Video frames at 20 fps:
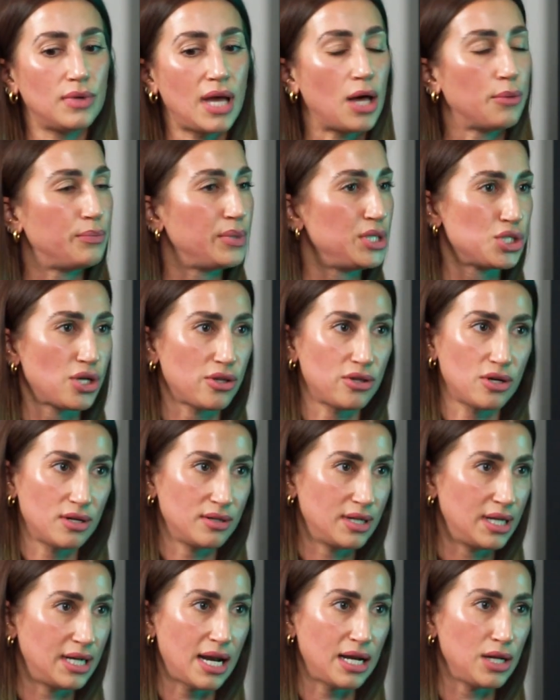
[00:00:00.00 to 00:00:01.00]
help each other
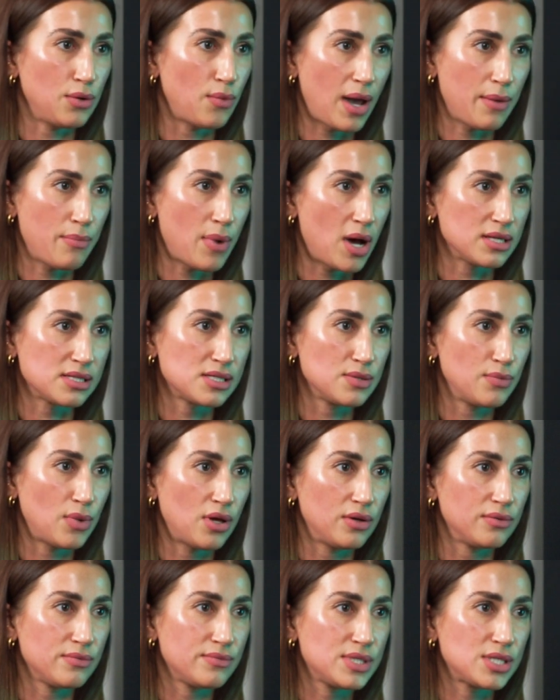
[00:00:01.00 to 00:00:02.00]
in any way possible.
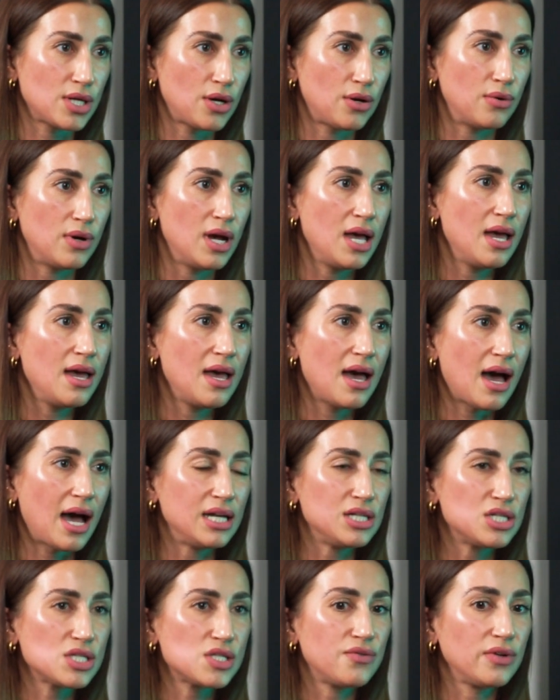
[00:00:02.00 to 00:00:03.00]
So
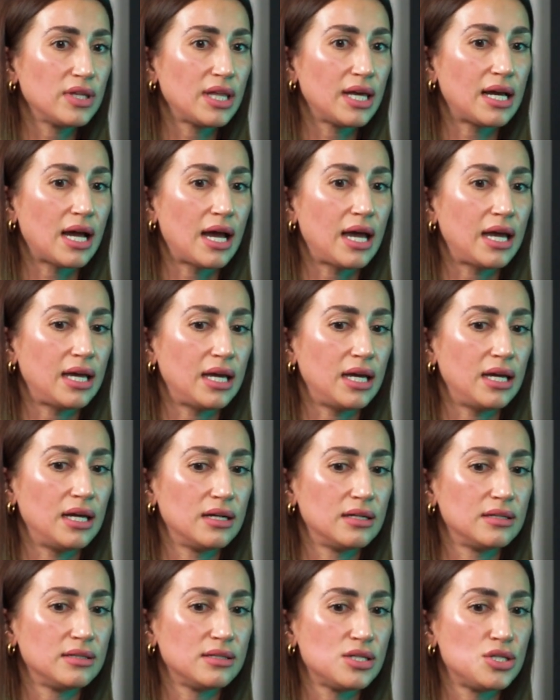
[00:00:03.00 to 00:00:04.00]
I just feel like
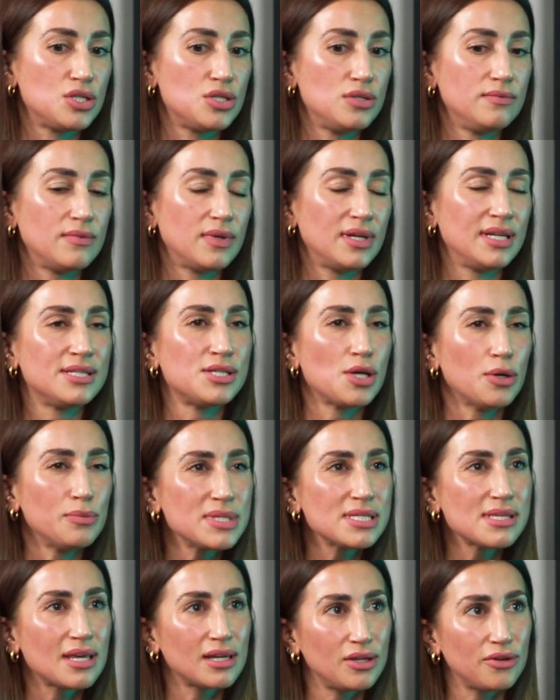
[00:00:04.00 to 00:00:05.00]
it's
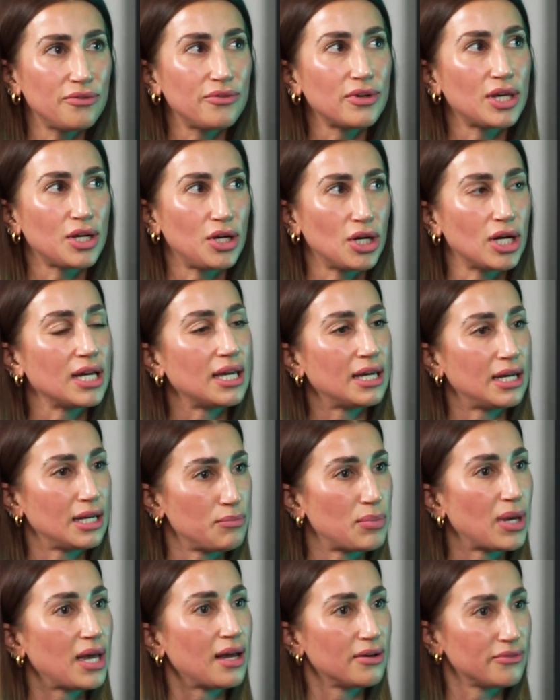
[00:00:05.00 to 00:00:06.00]
almost like you feel like you're a guinea
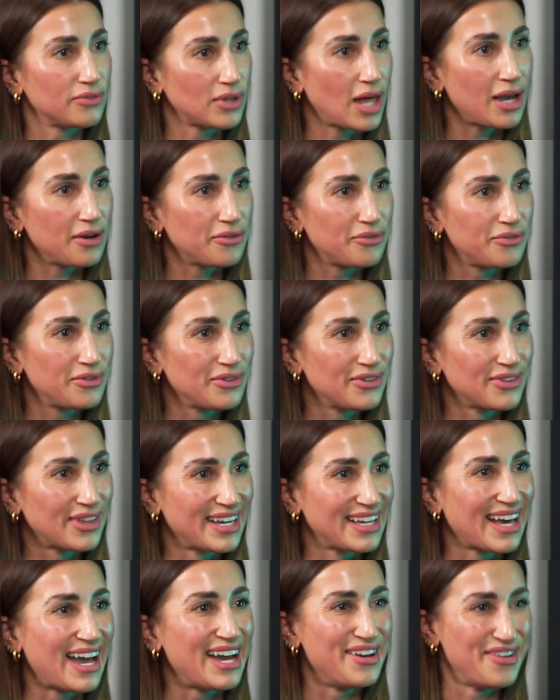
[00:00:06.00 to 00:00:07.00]
pig of life.
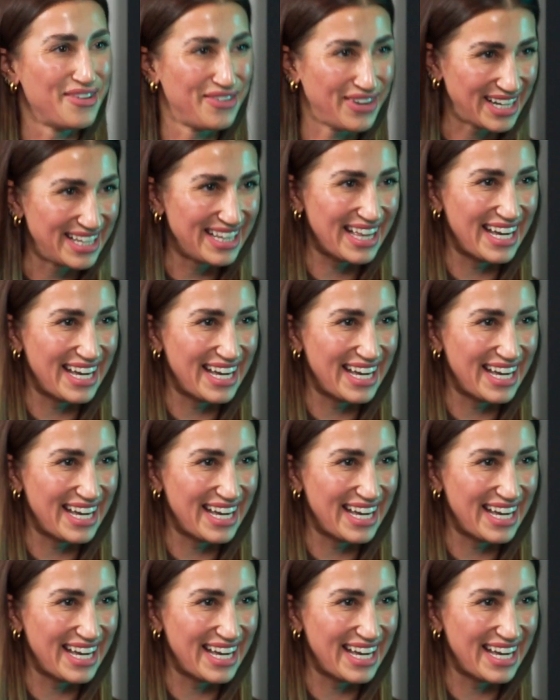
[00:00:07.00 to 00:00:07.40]
Like I feel like